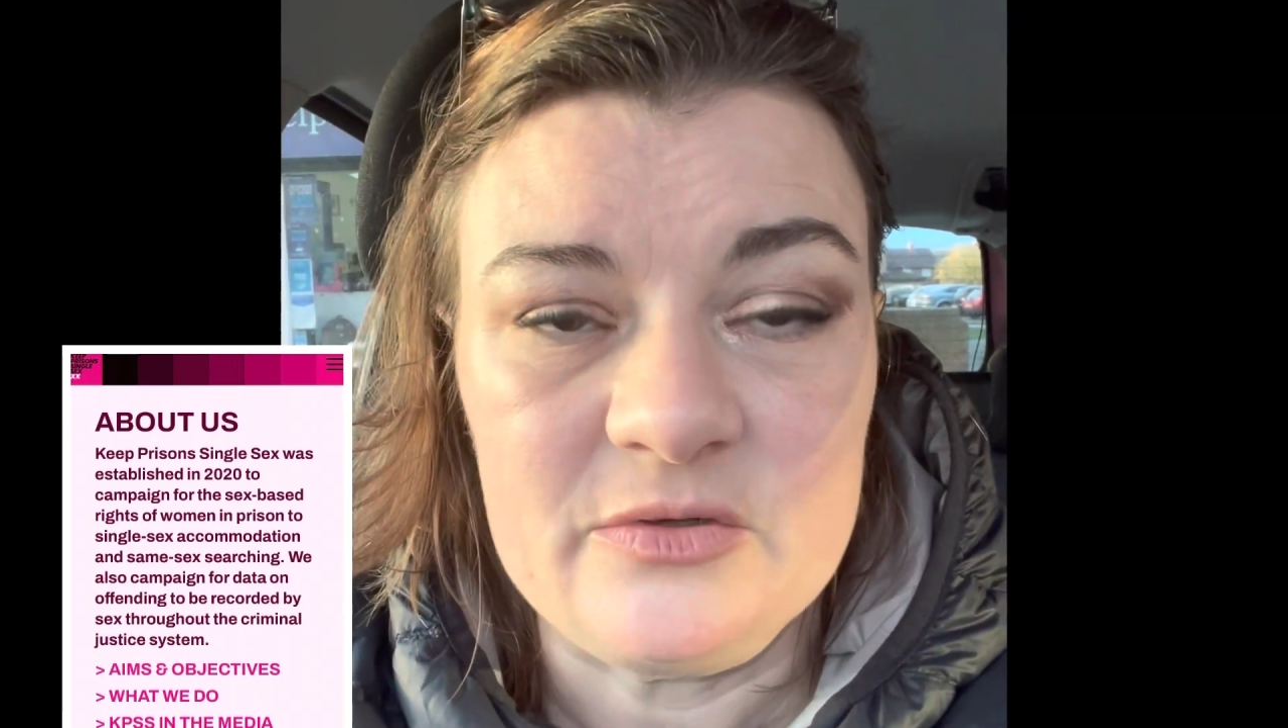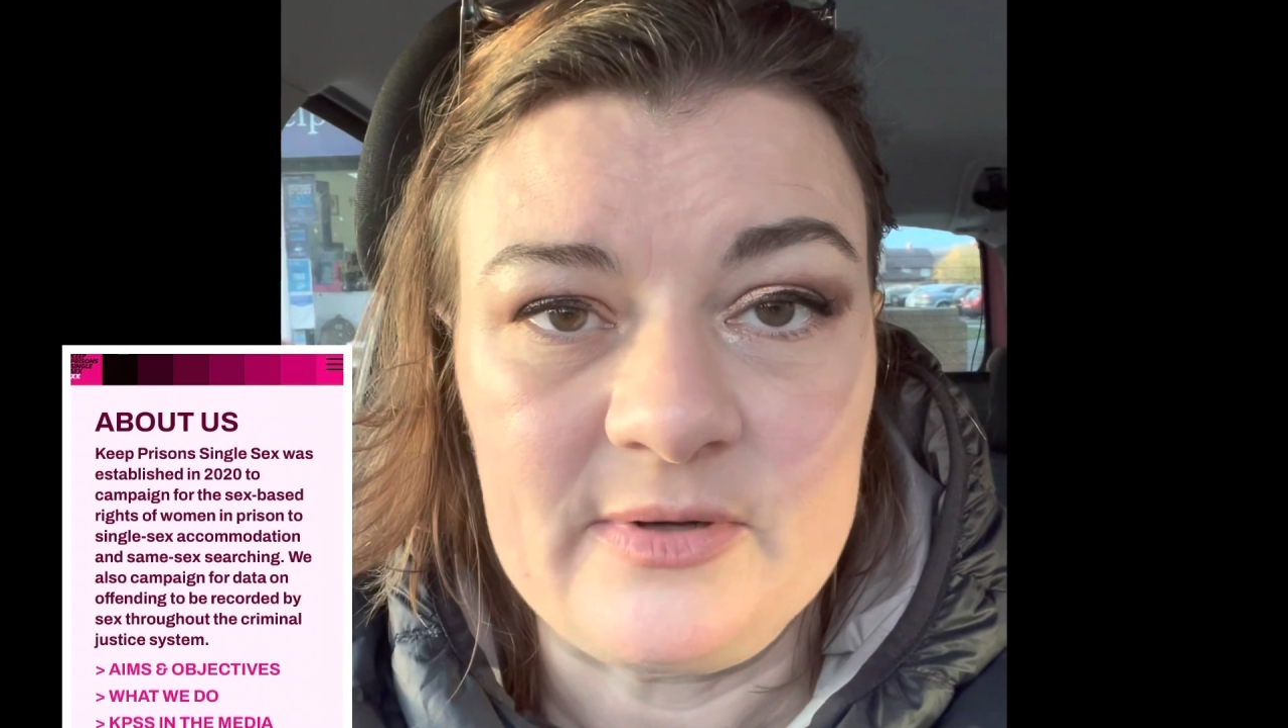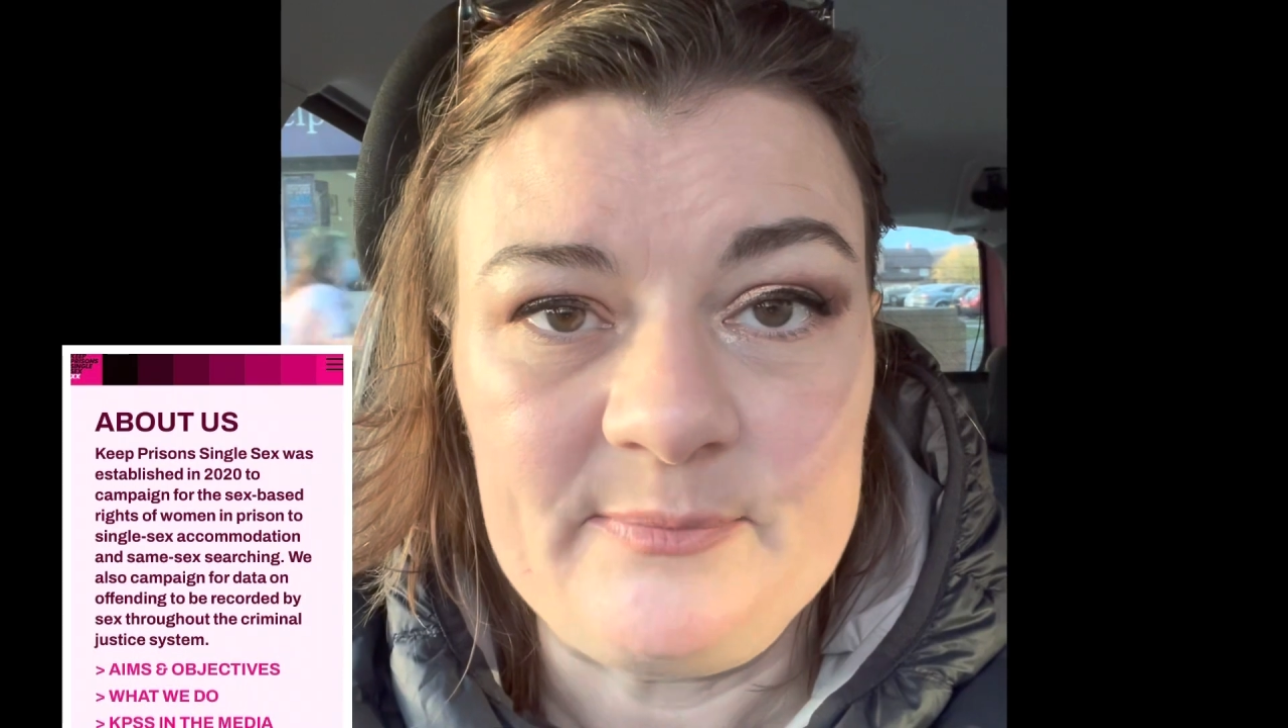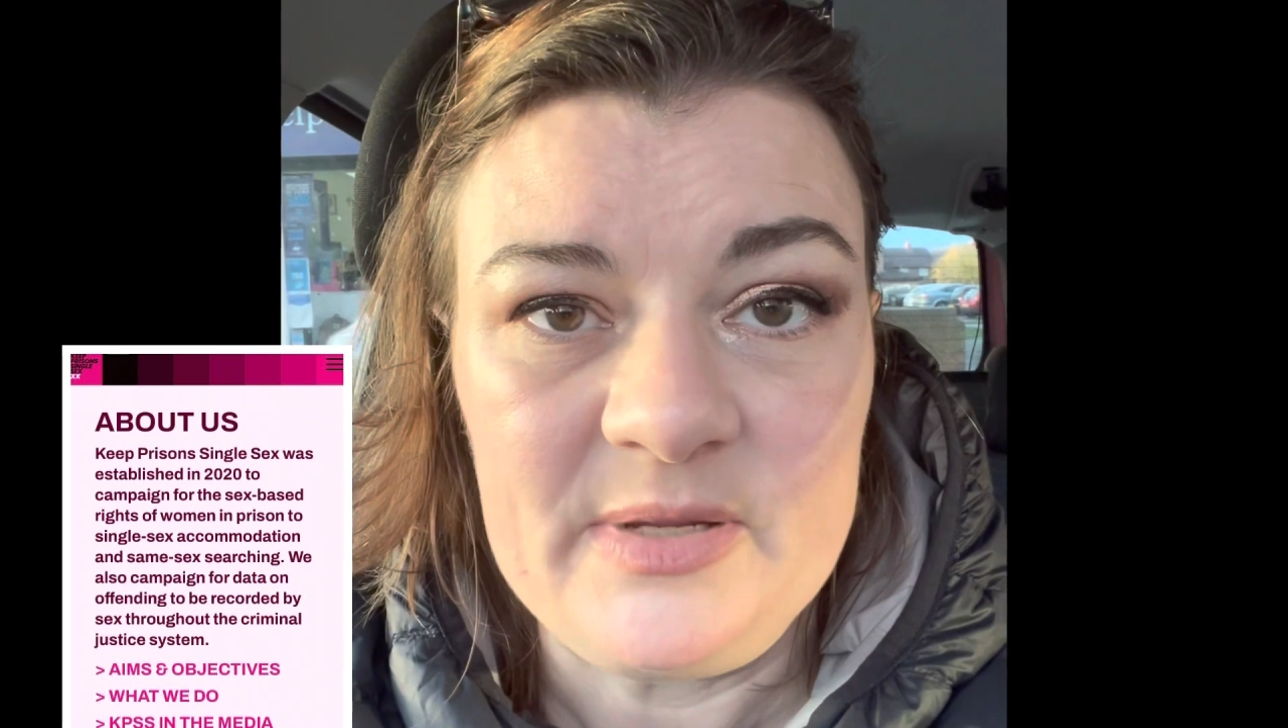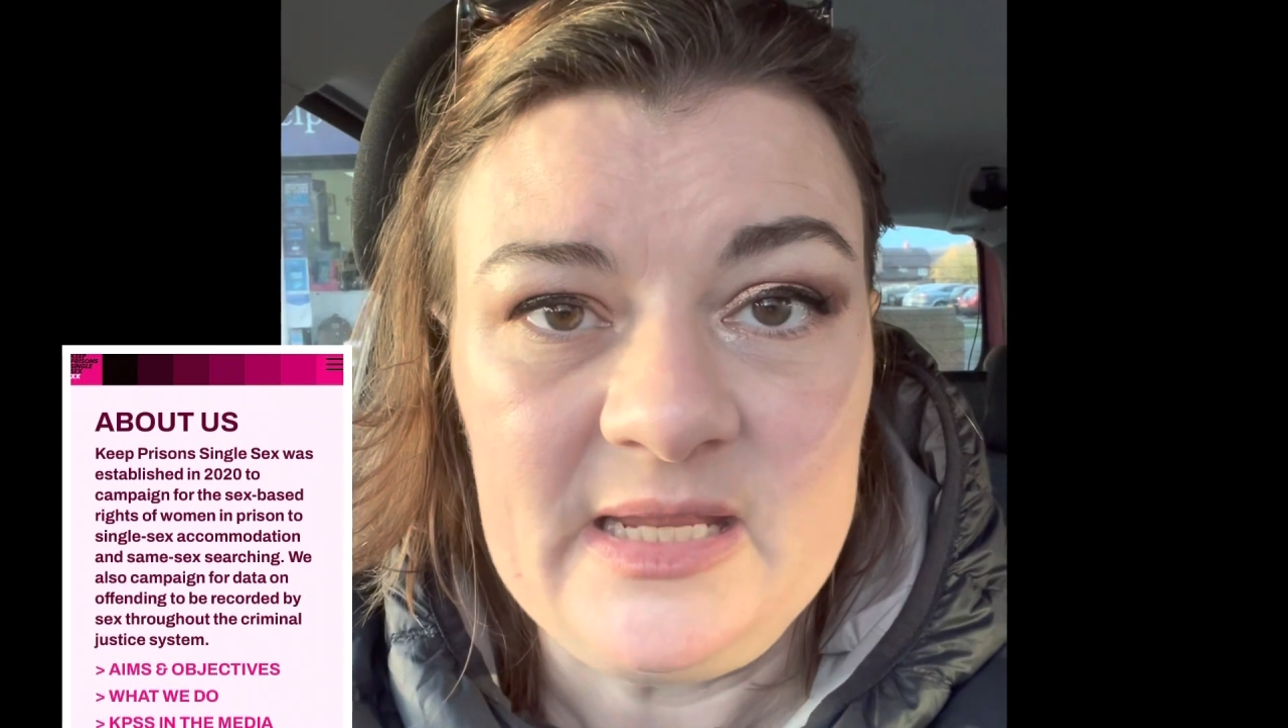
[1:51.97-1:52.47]

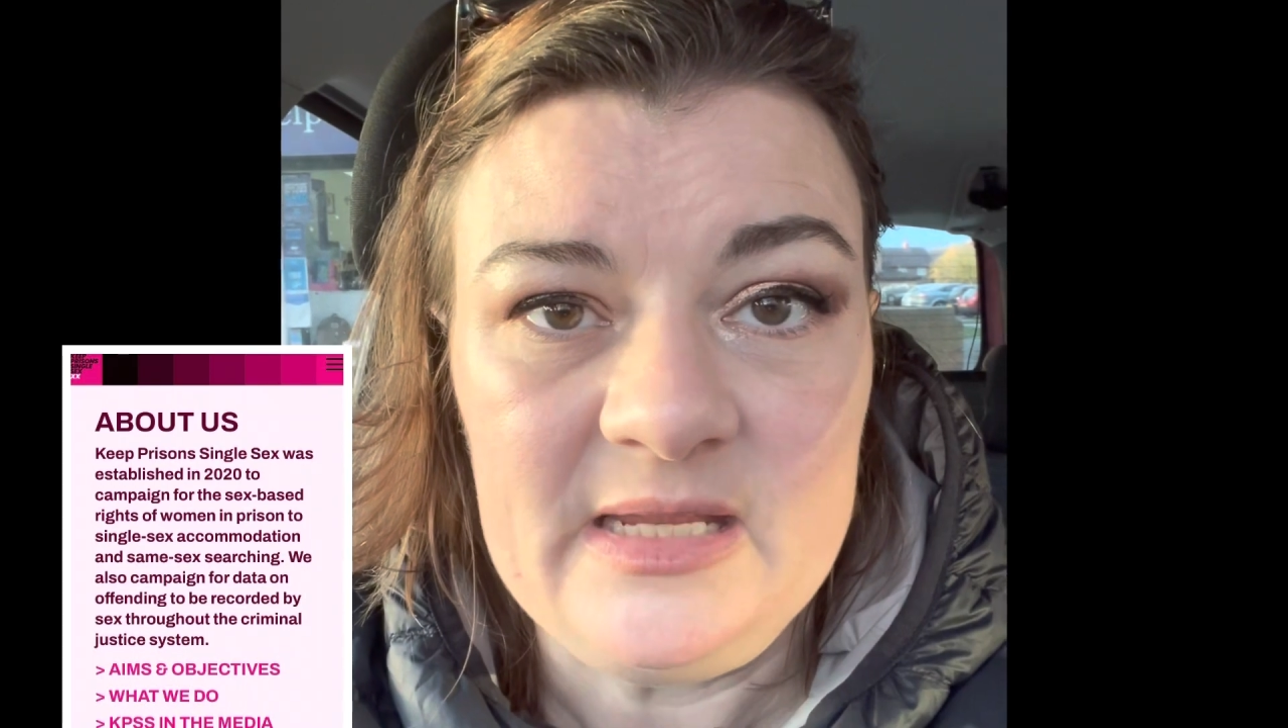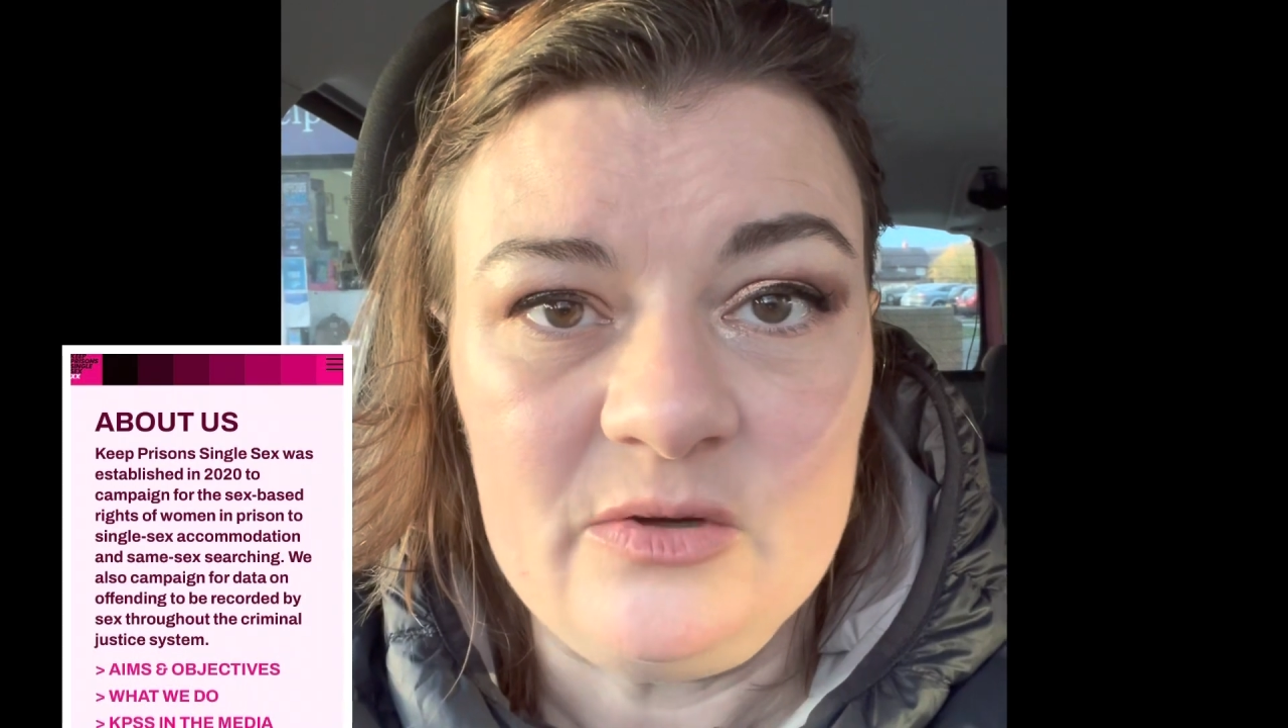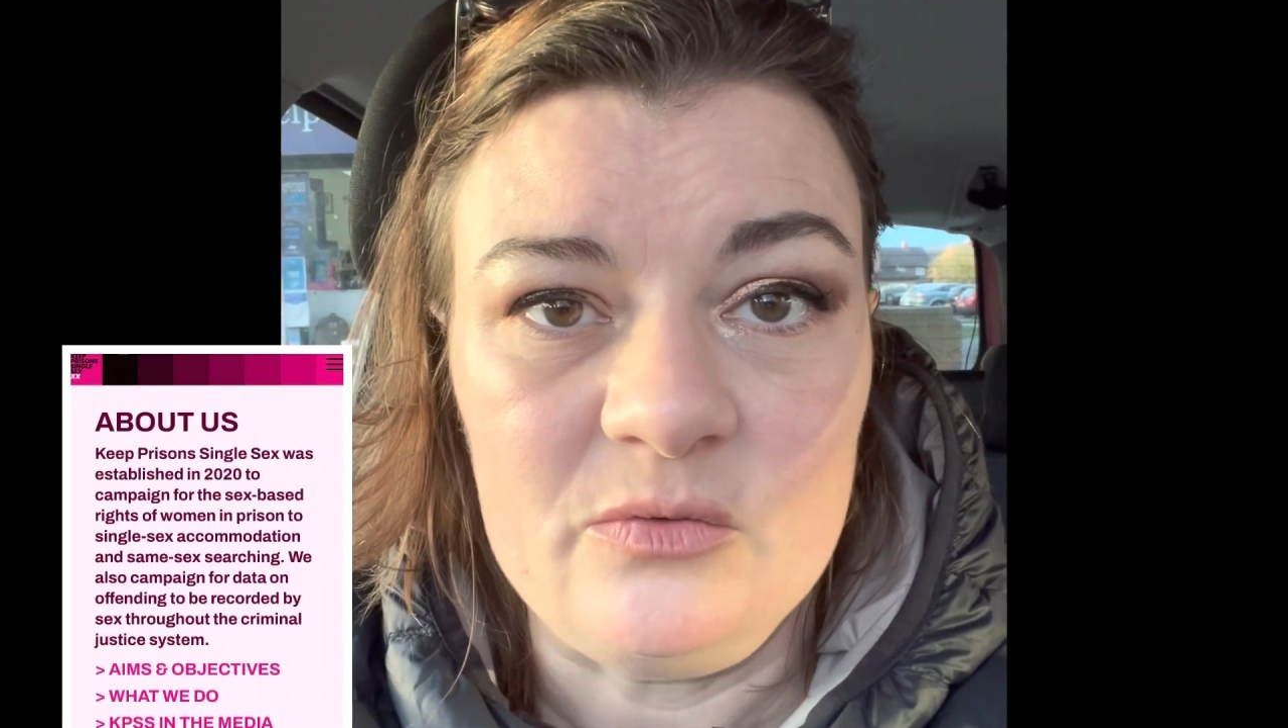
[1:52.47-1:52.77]
your MP